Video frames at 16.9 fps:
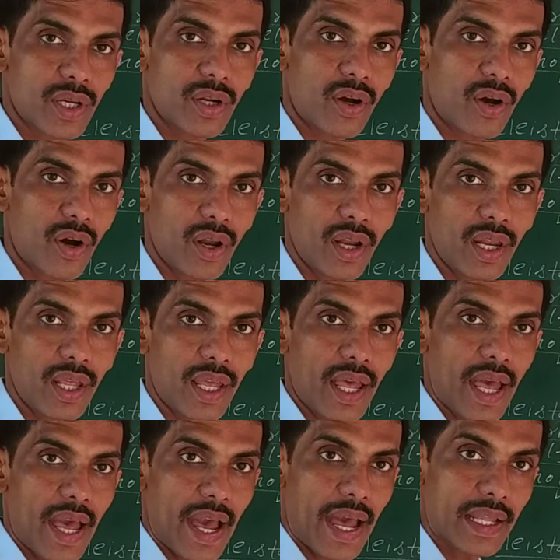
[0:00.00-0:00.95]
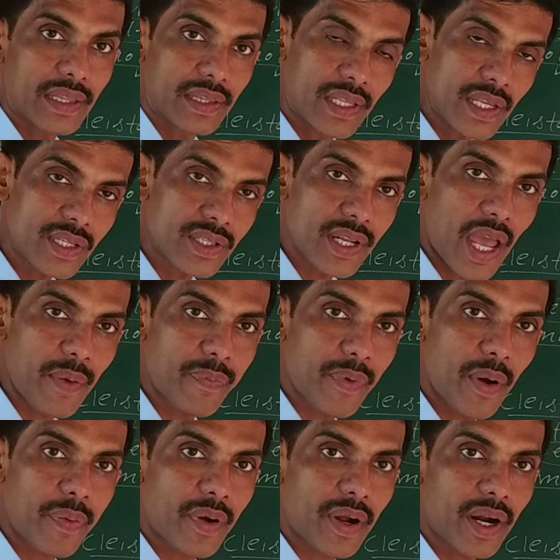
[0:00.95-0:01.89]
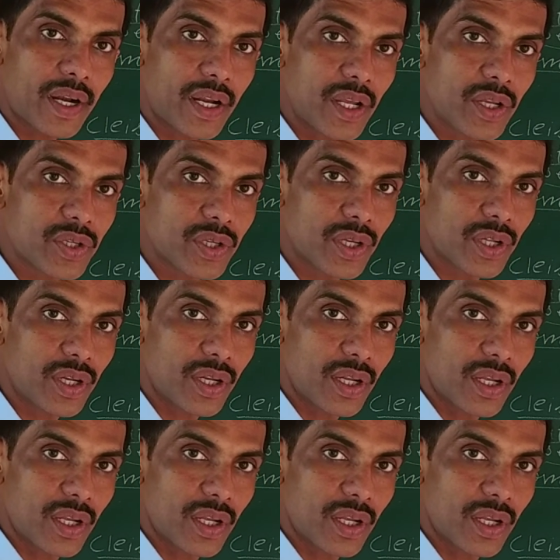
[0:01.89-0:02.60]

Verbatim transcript: only. And this type of condition